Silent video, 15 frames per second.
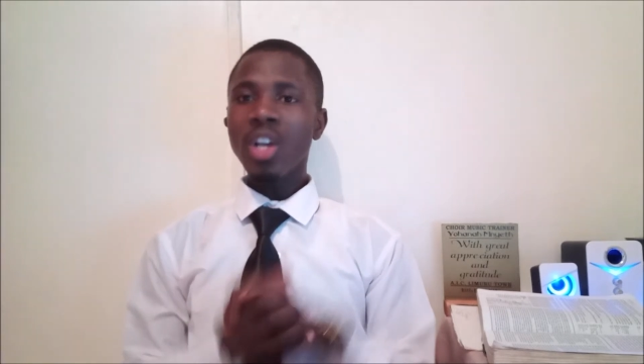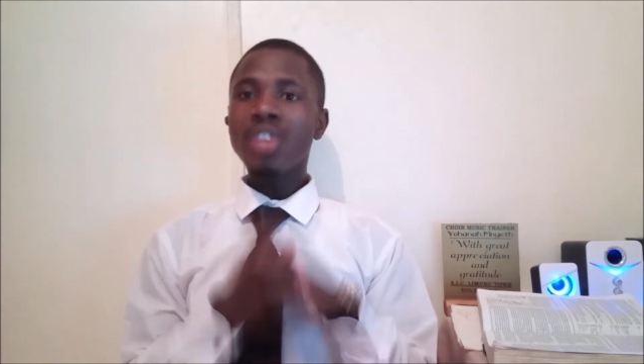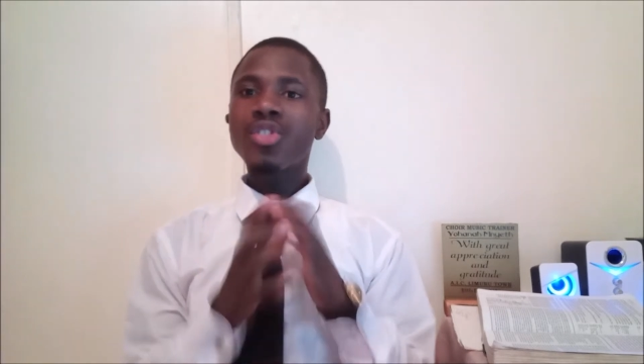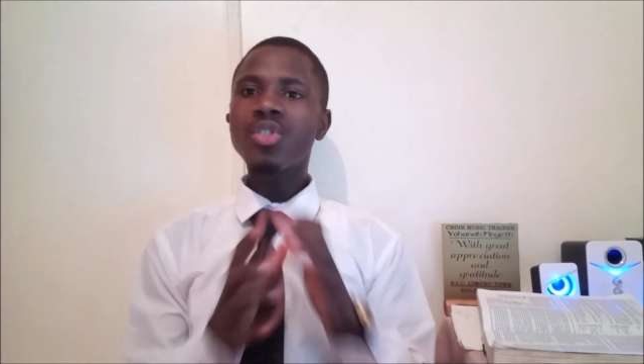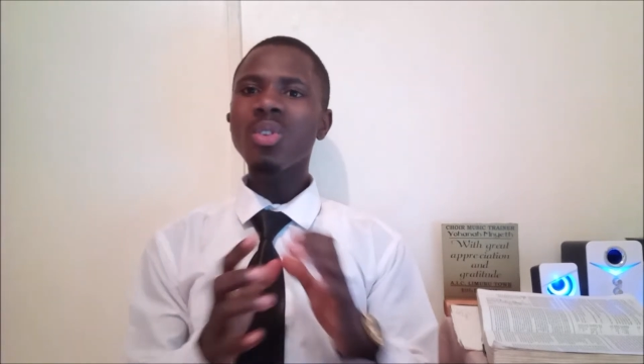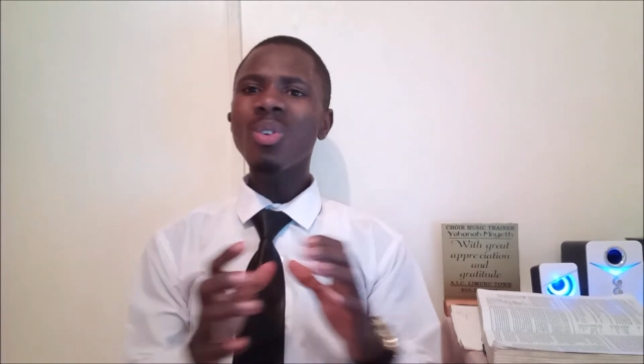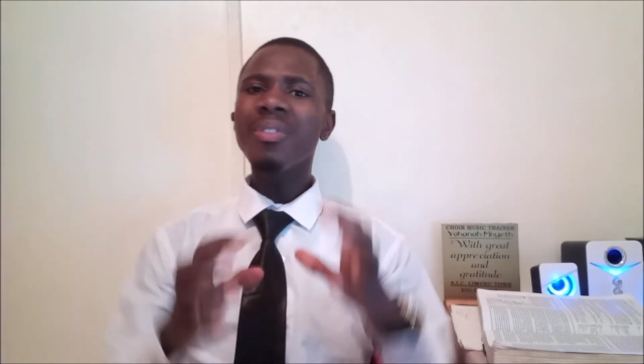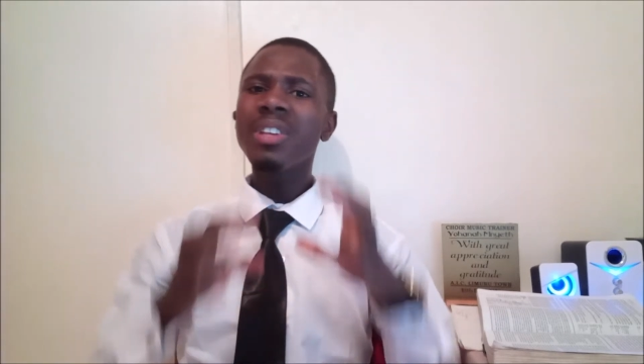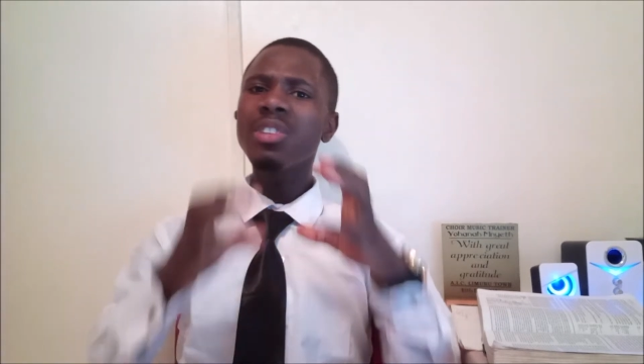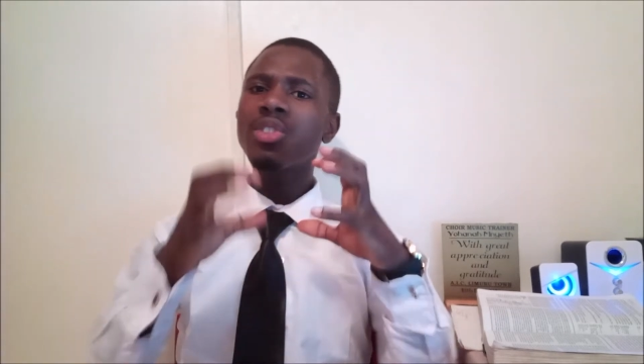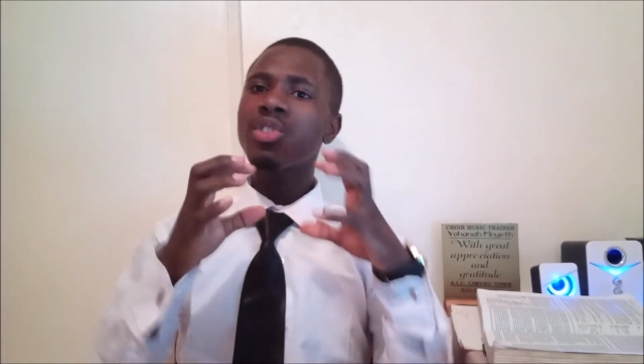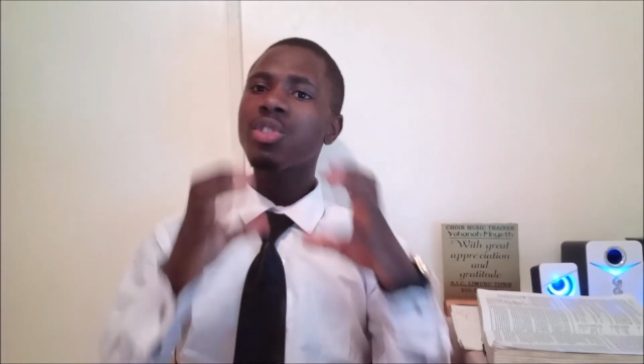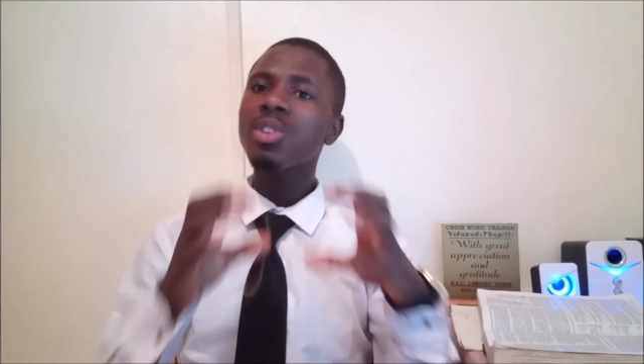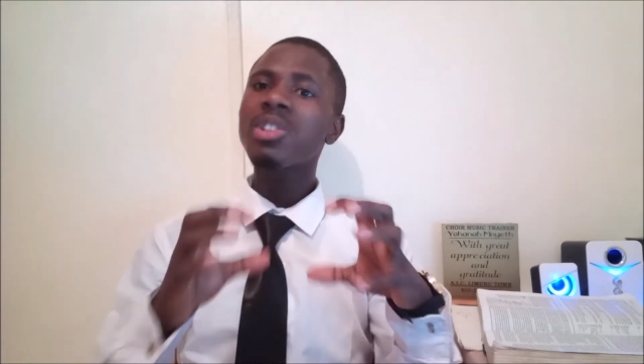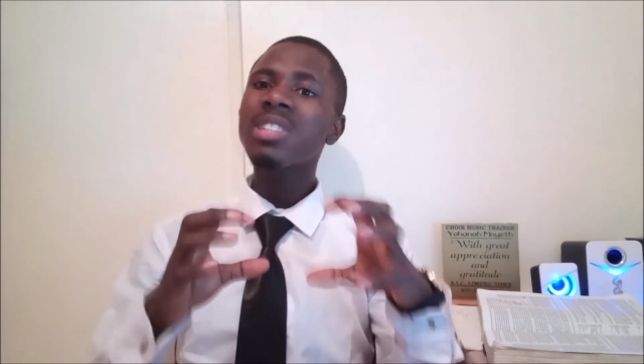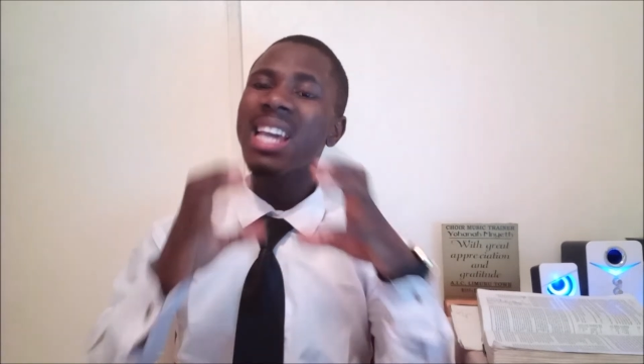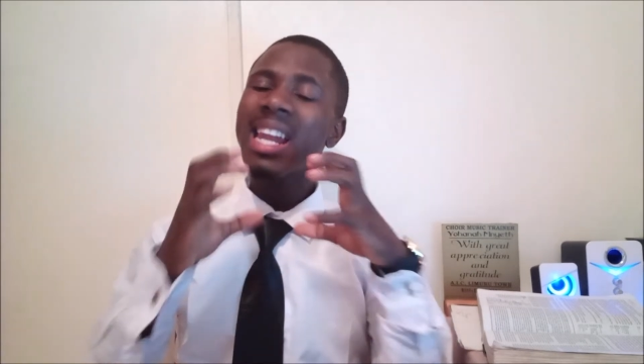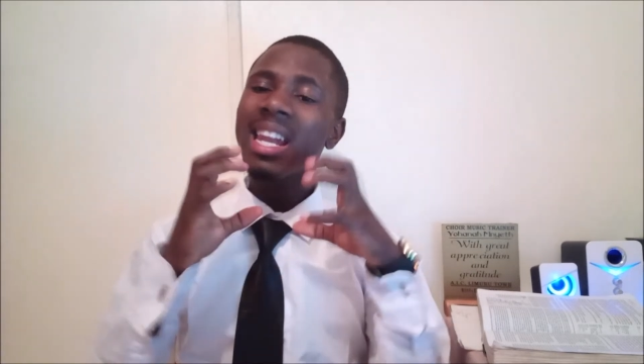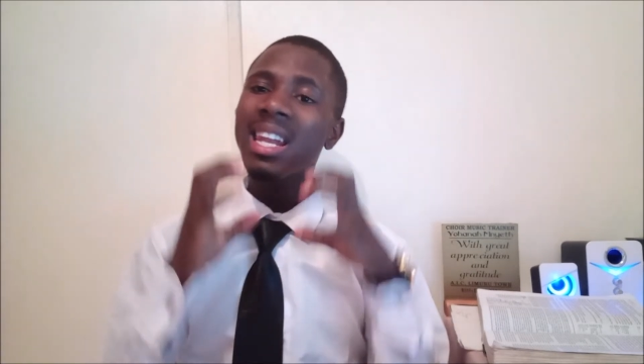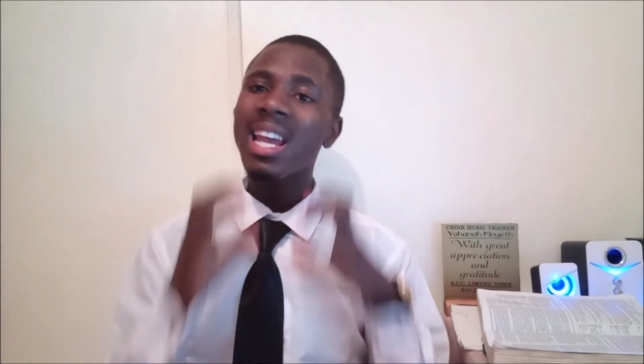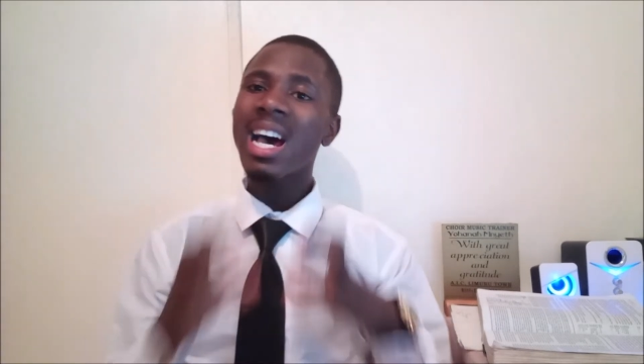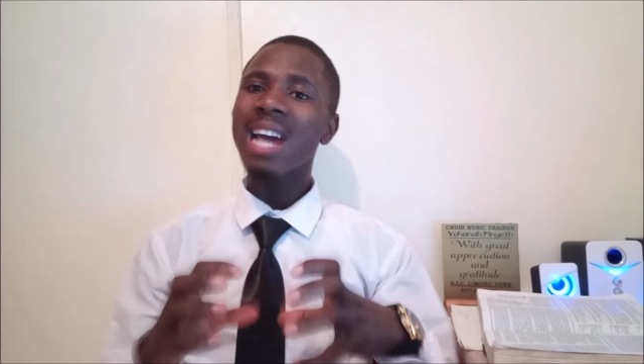So this church
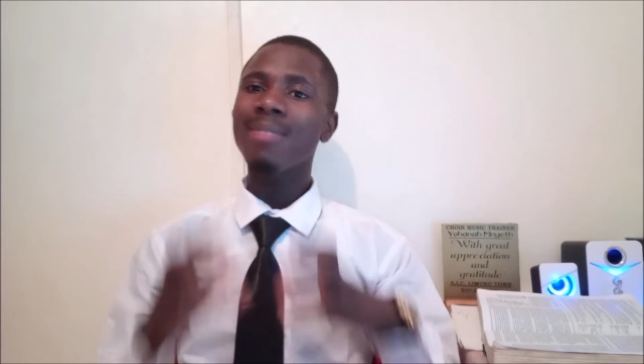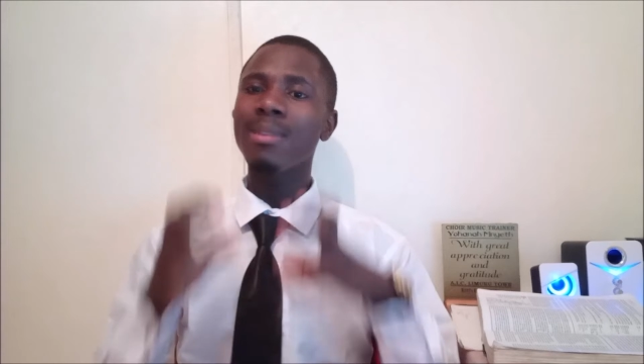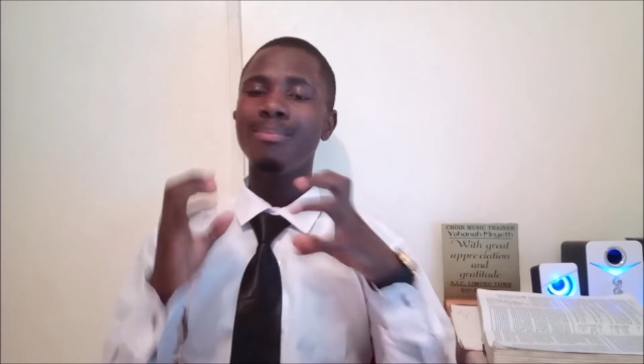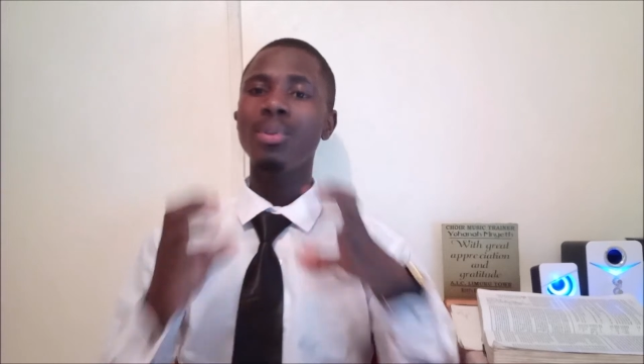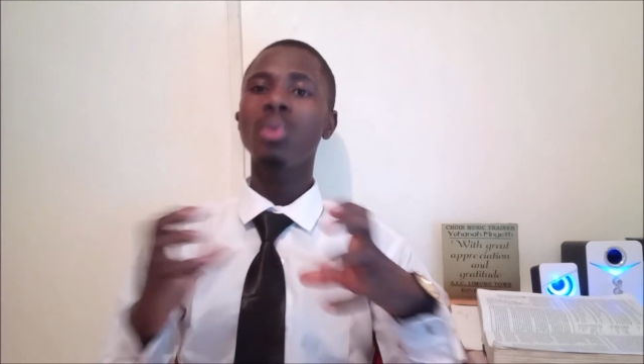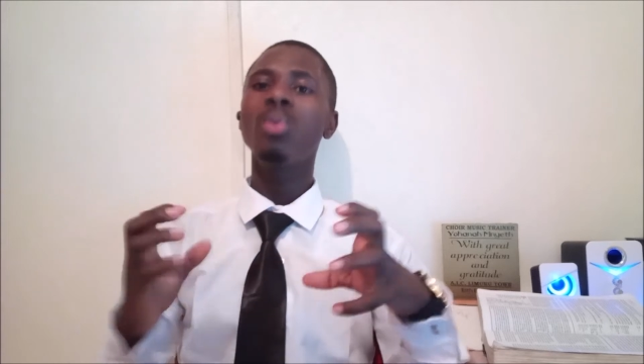cannot be